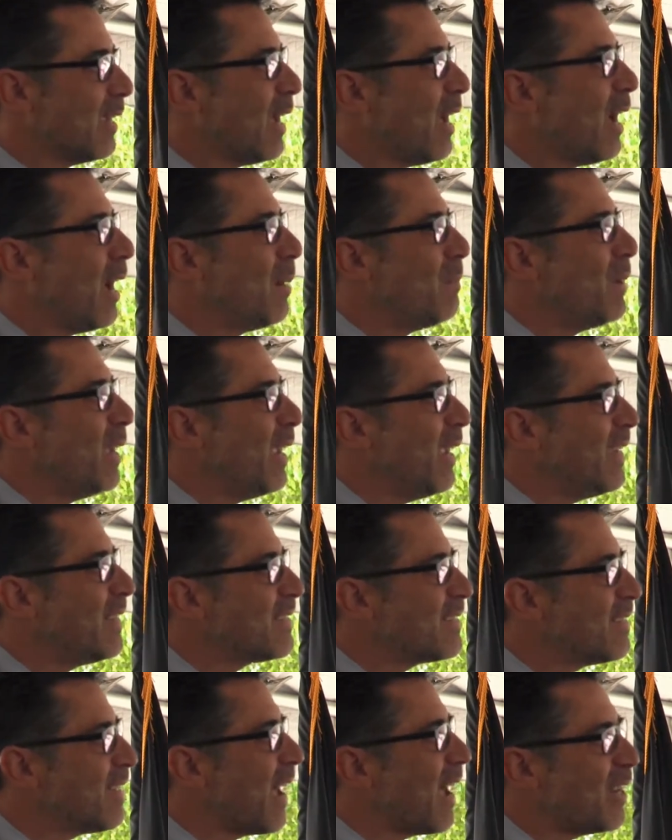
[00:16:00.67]
to come,
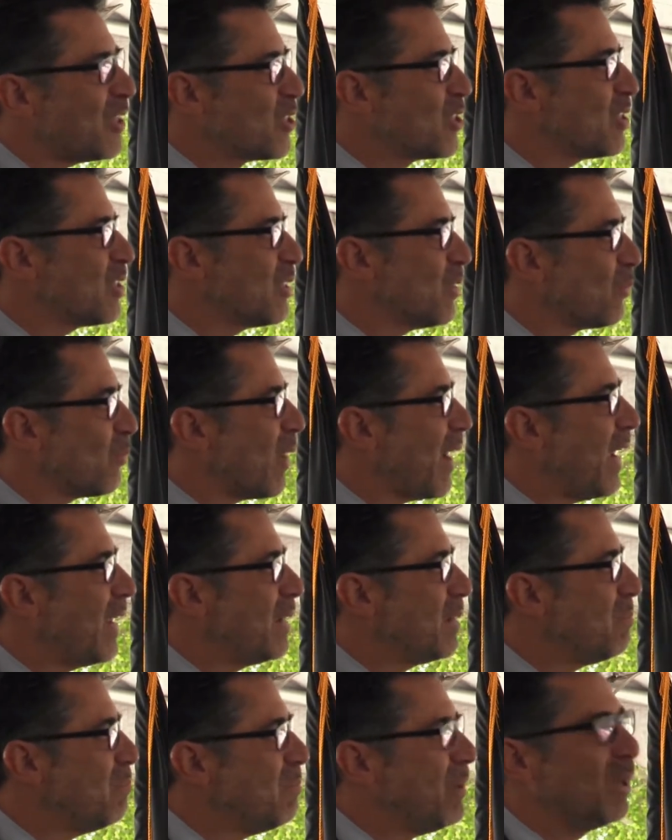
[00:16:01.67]
it's not just a
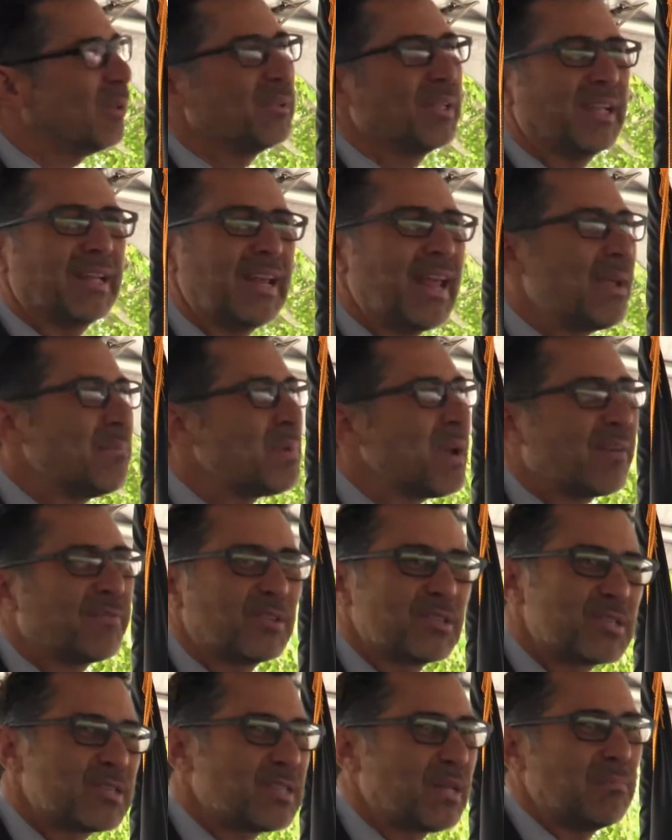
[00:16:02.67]
random building named
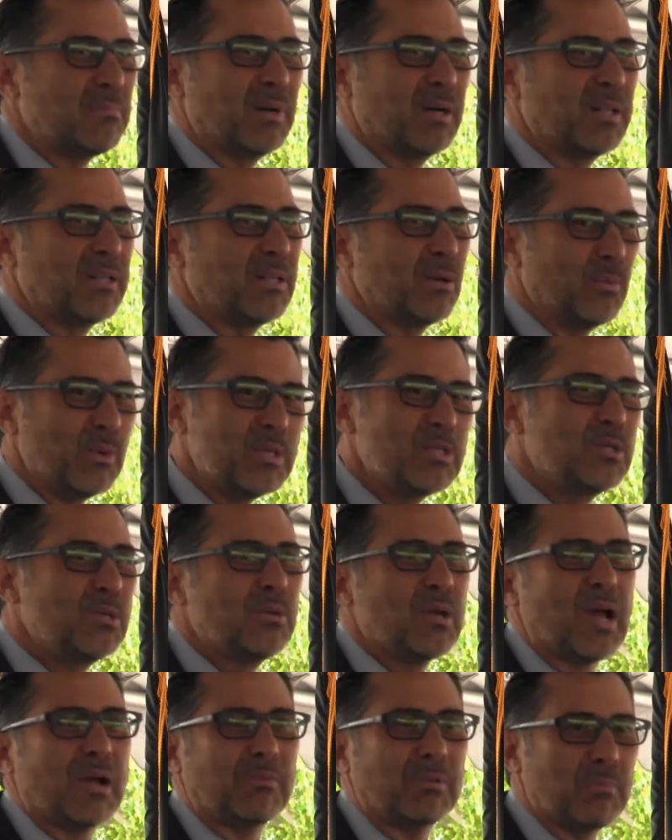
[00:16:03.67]
after somebody that we do
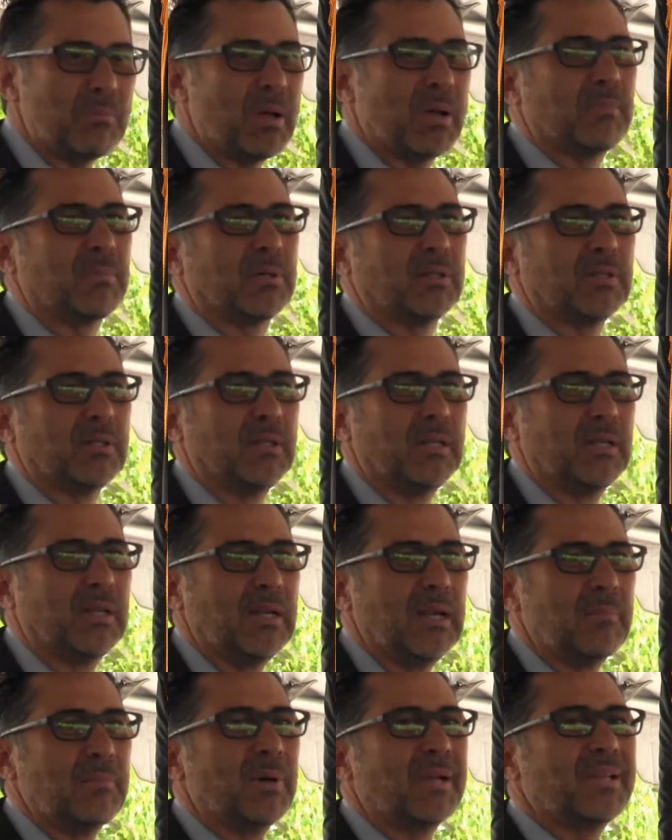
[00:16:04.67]
not remember,
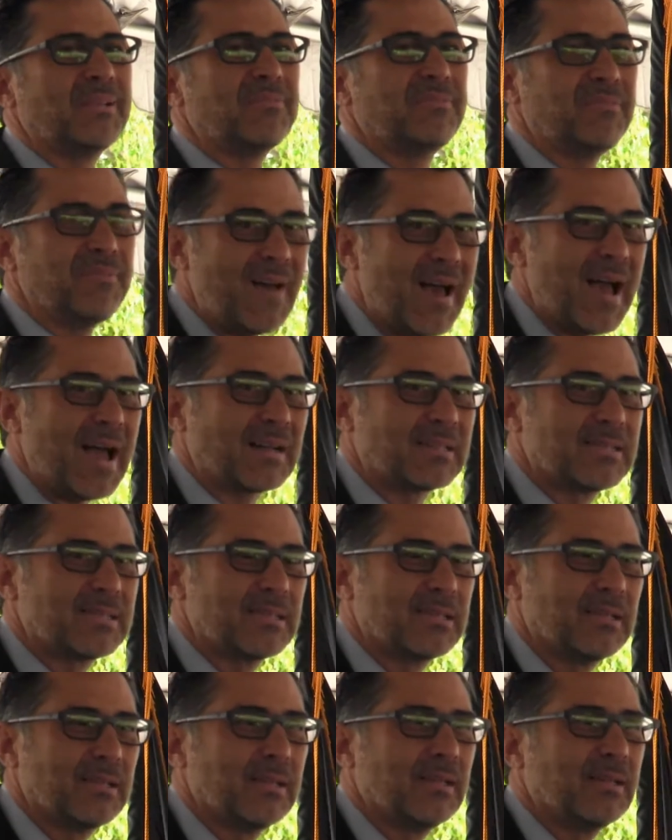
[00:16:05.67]
but in
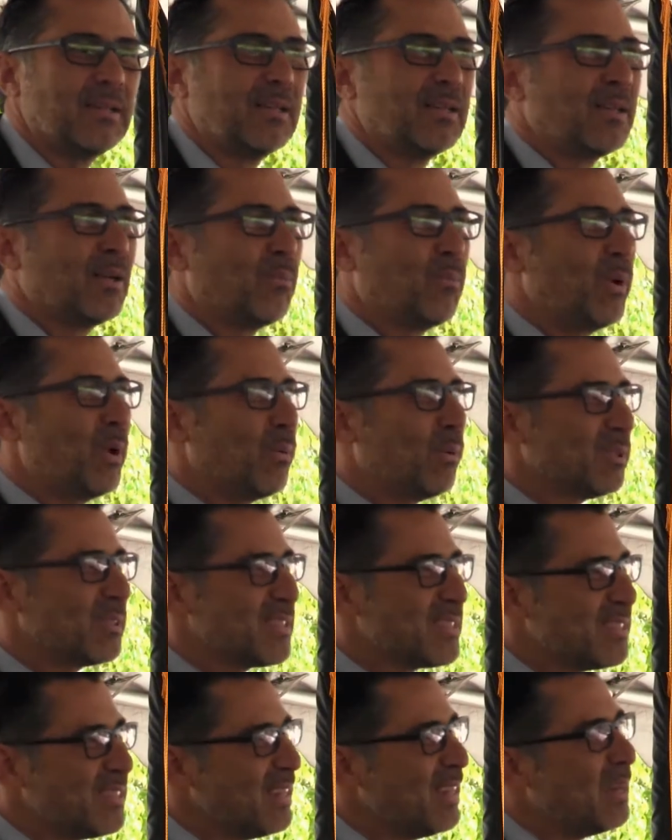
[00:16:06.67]
fact, we will
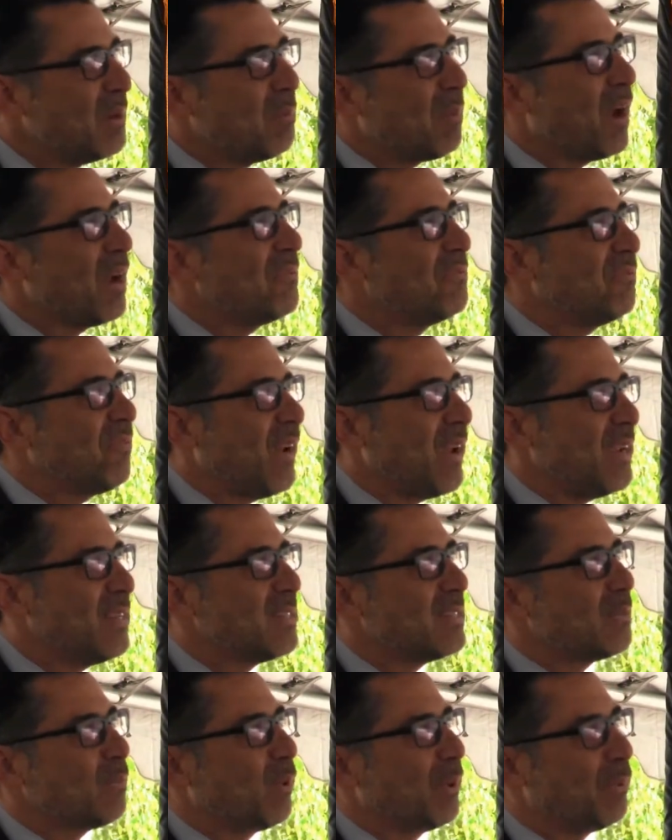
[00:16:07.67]
see him by
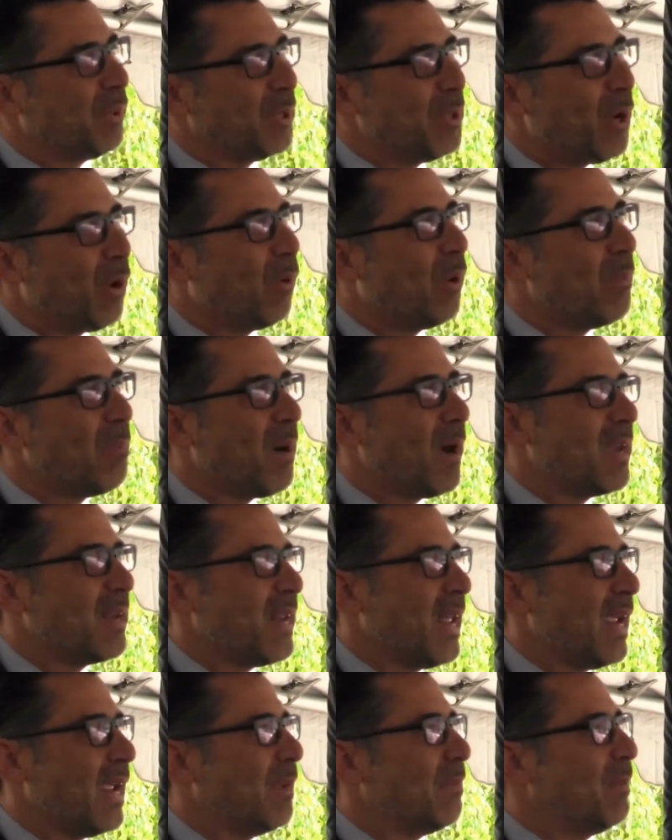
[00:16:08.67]
face, we will know him by
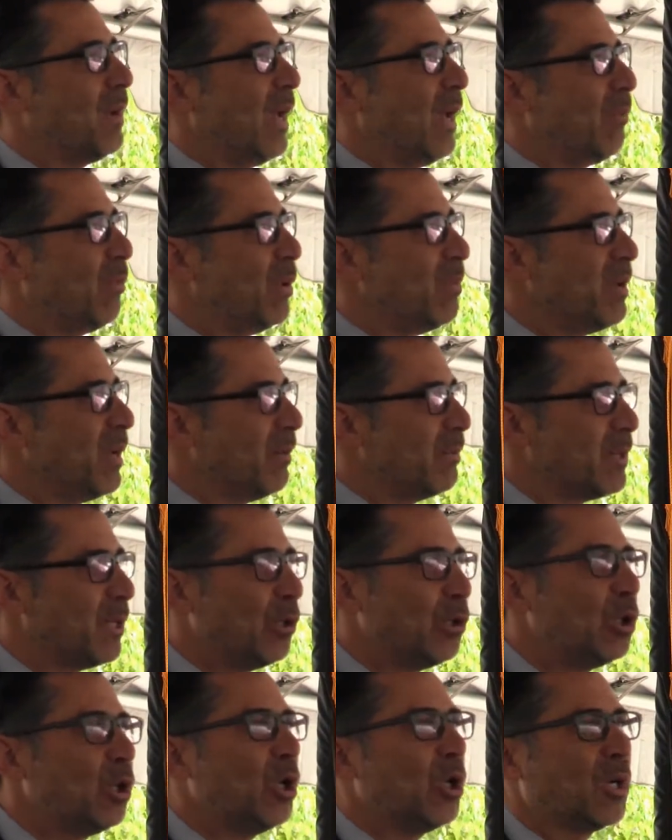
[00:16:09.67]
name, and we'll be able to
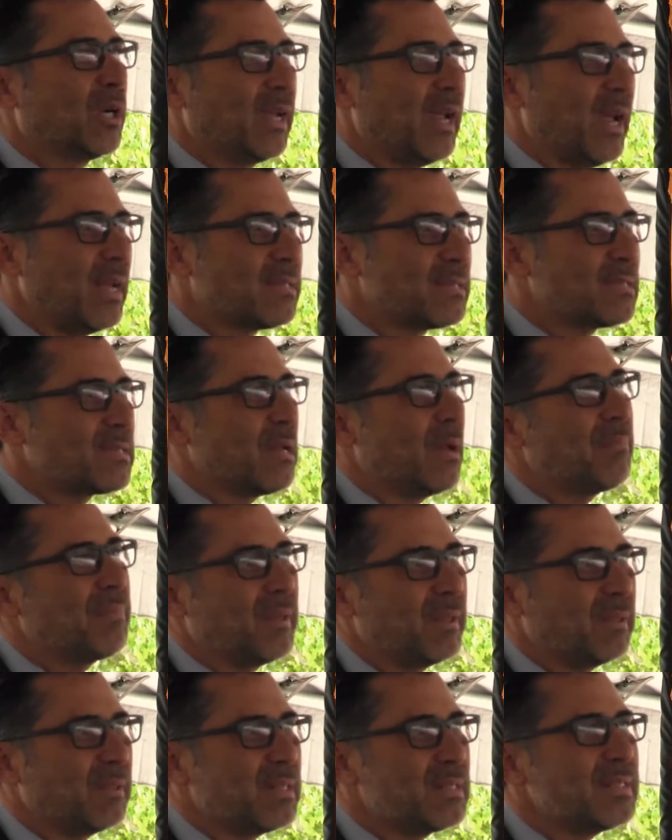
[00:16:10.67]
look at
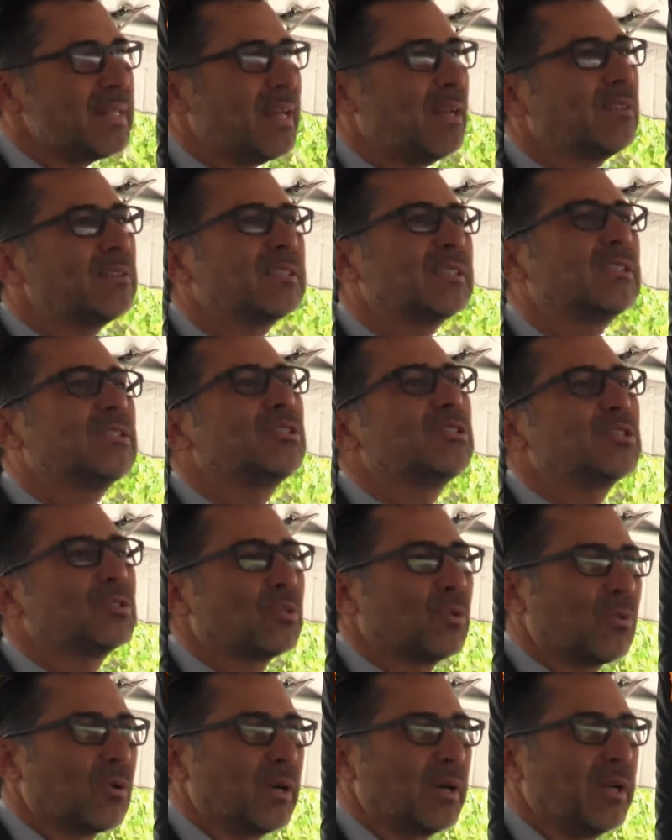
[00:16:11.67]
something that tells his
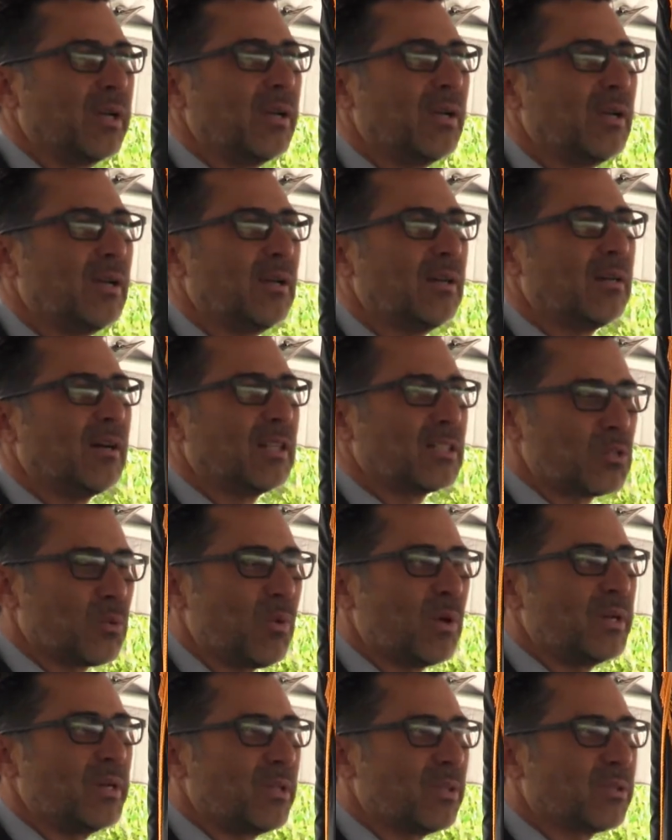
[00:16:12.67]
story on
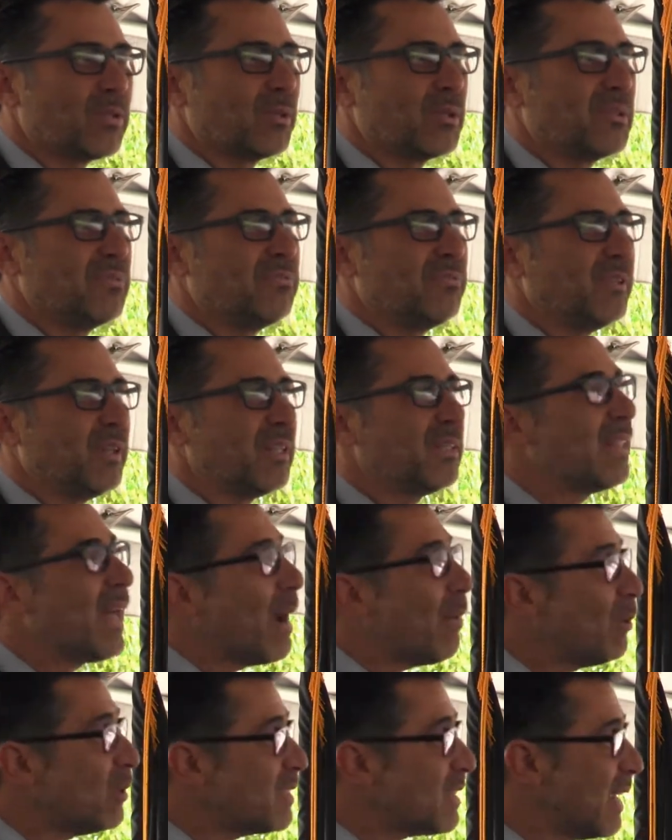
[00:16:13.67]
20 to 30 foot.
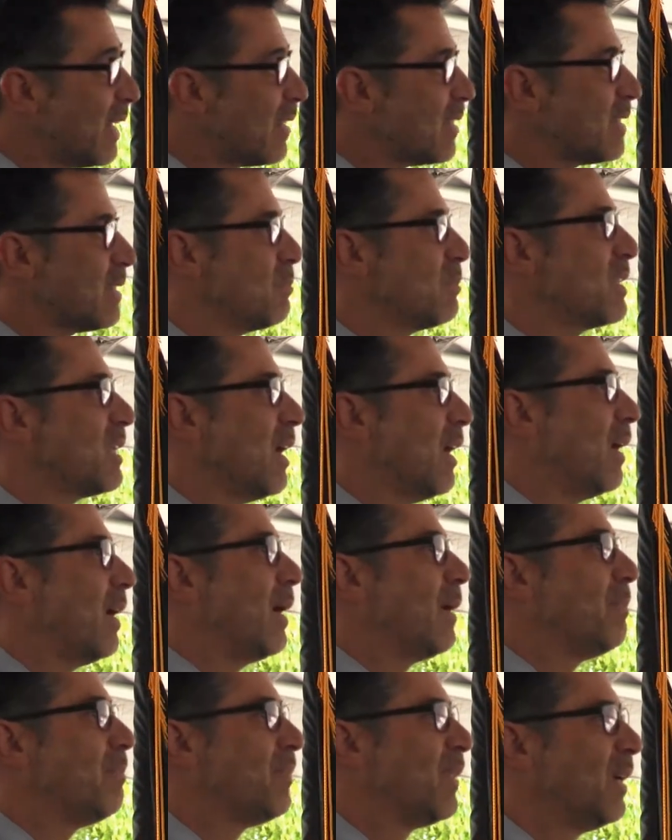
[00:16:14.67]
That will take us some
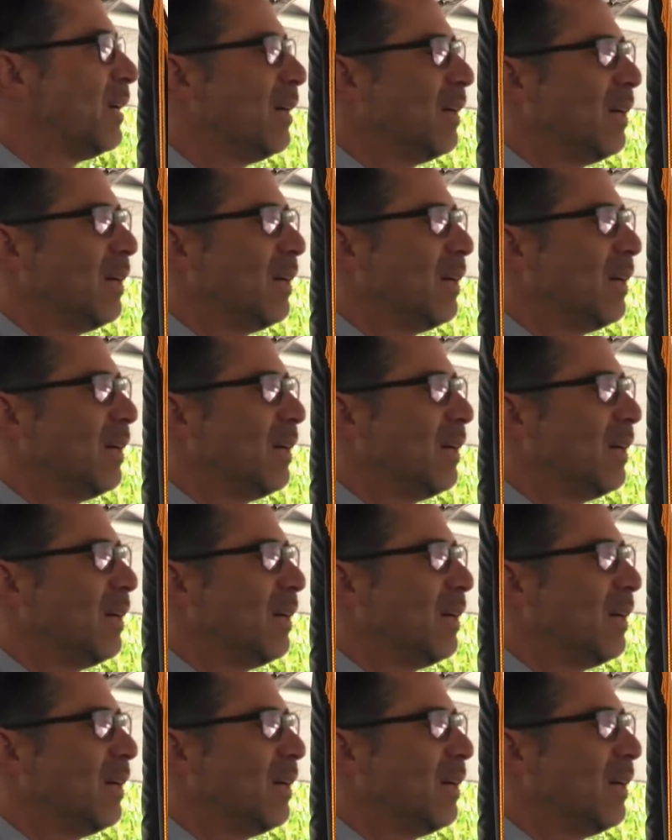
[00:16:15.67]
time